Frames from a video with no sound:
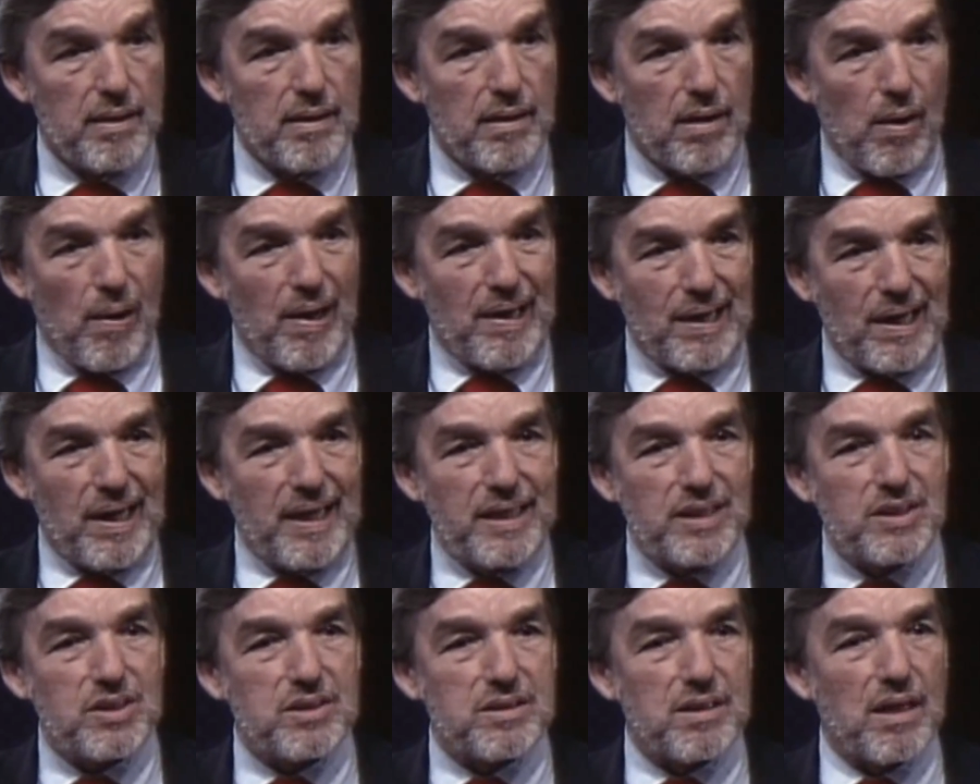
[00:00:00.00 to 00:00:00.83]
or at
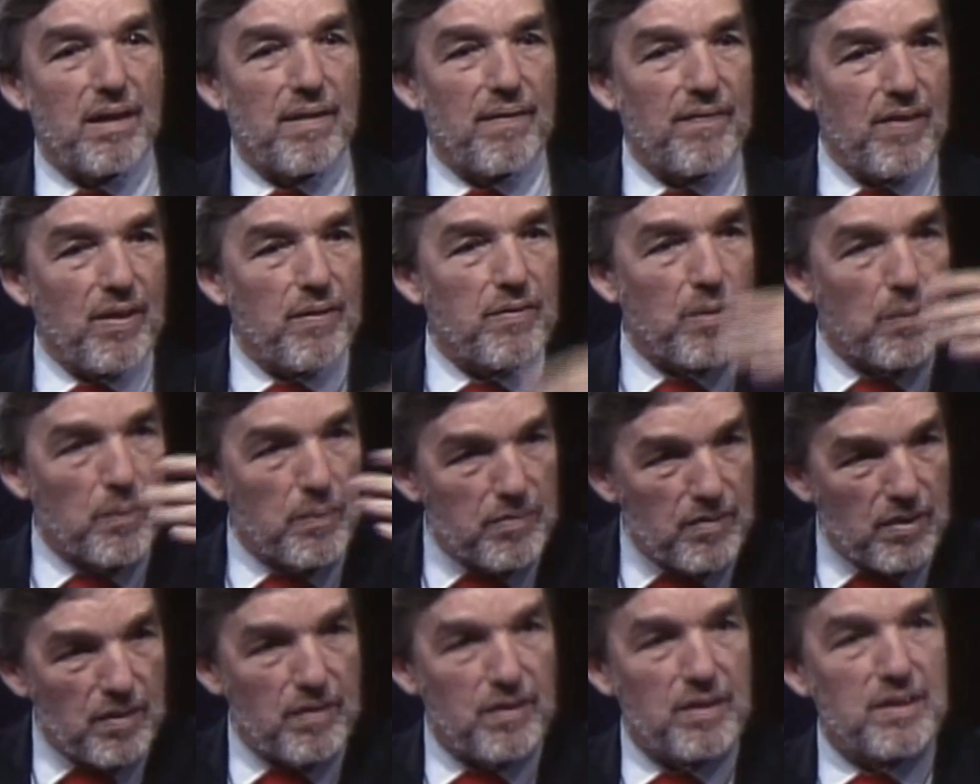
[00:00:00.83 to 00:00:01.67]
least
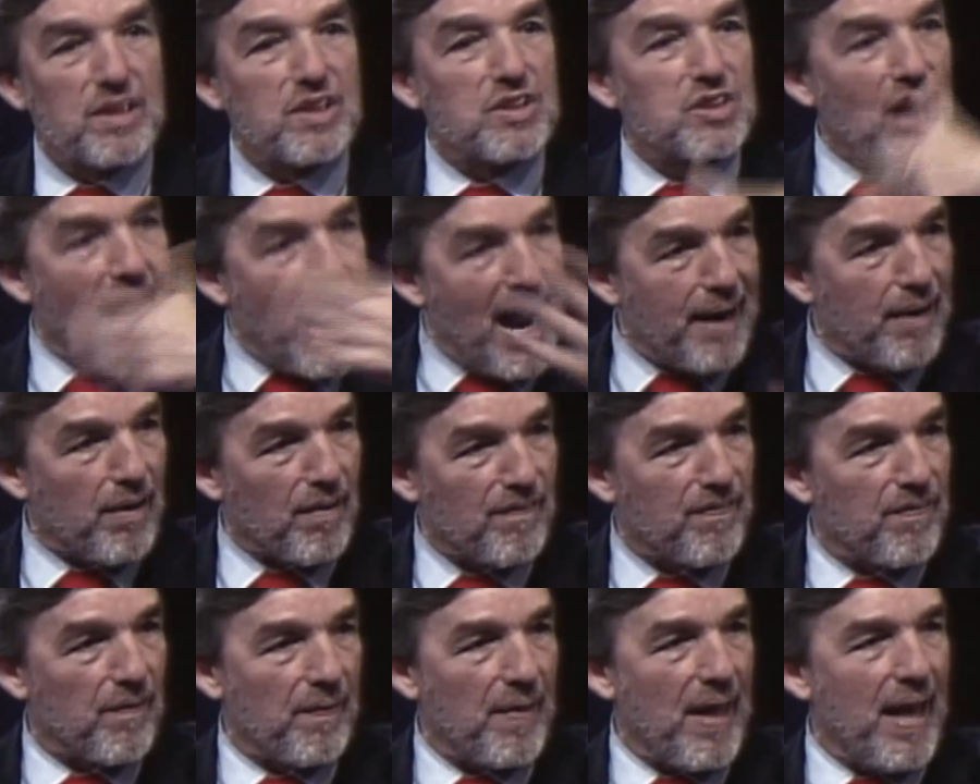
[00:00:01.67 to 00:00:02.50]
the
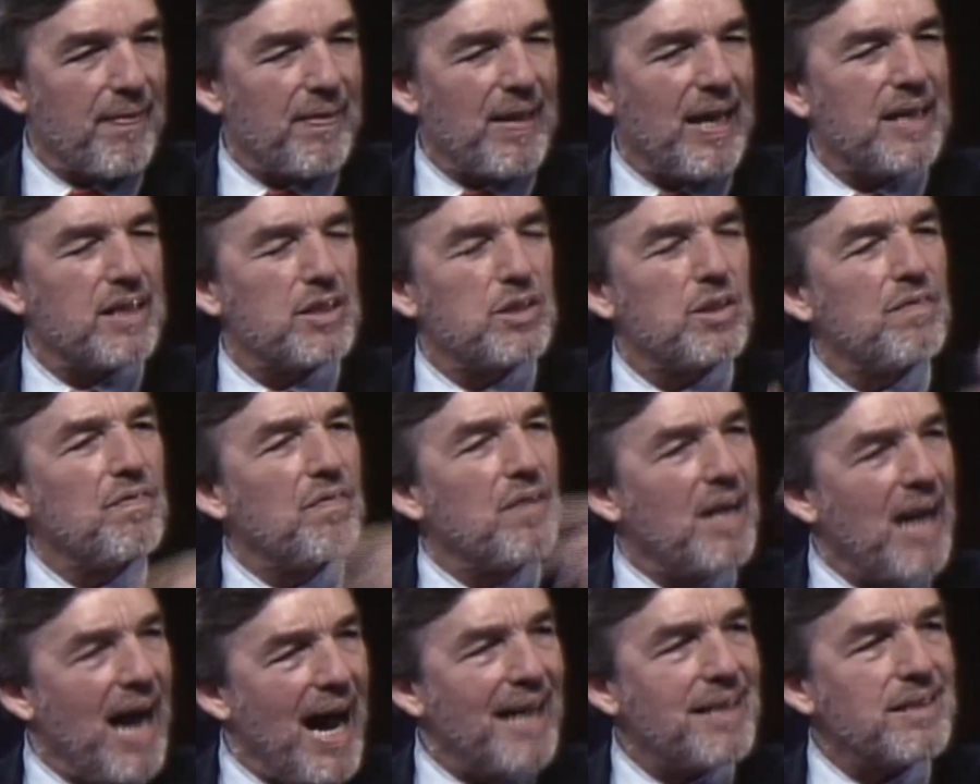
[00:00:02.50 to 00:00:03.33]
desire for that. That is,
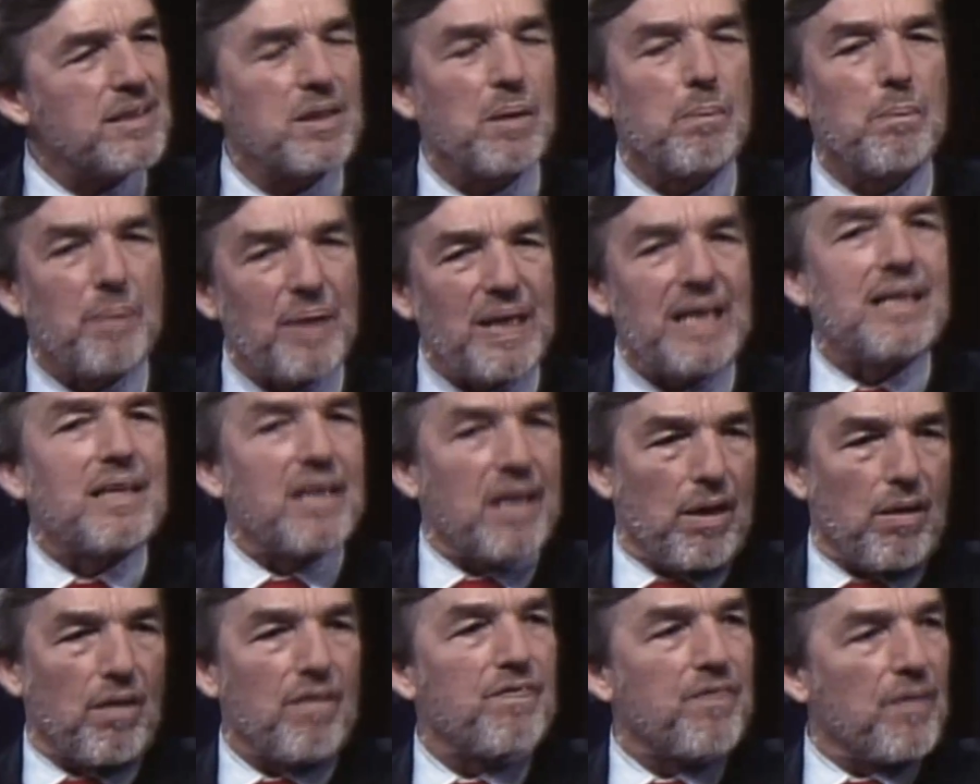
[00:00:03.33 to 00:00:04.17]
you've got to be
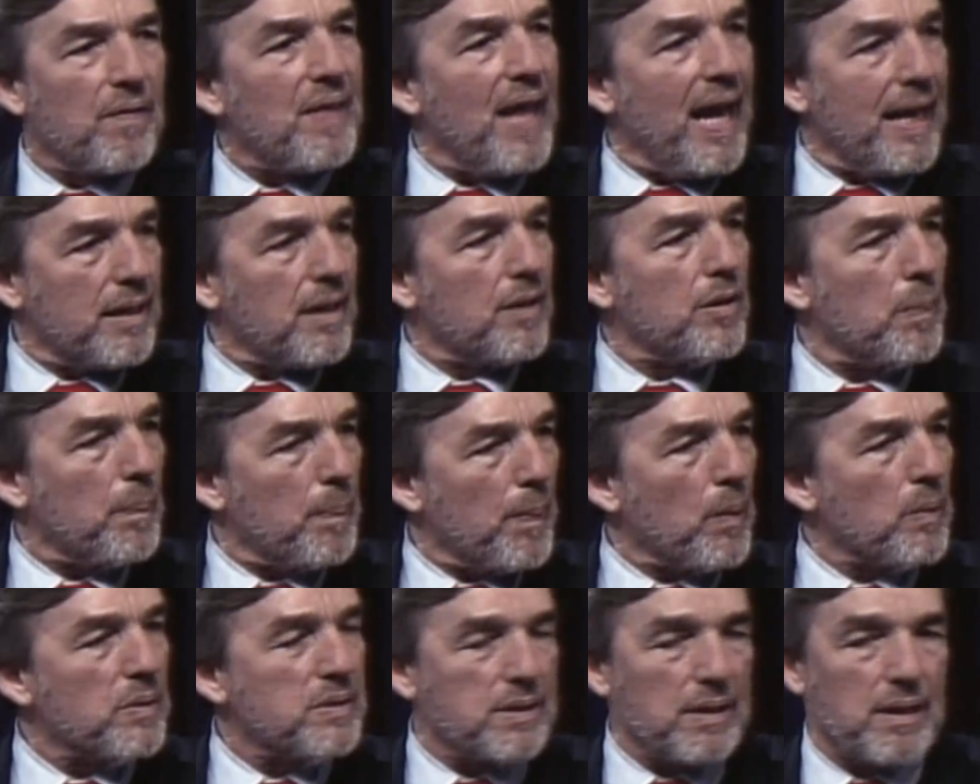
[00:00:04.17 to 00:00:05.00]
there for that other
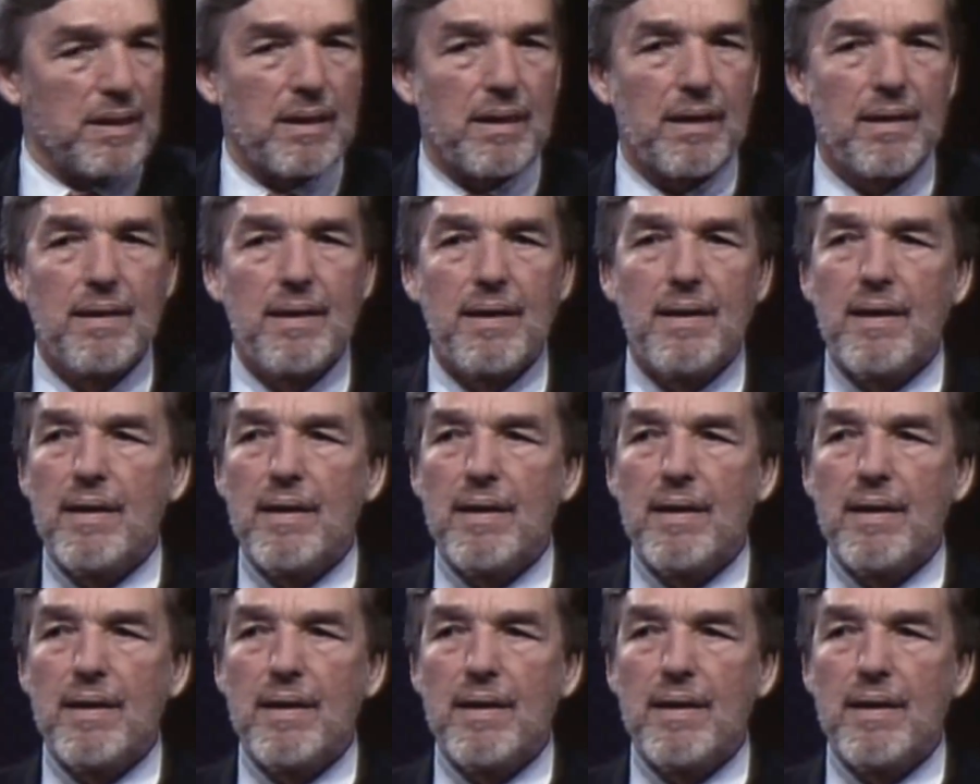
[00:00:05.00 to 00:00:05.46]
person.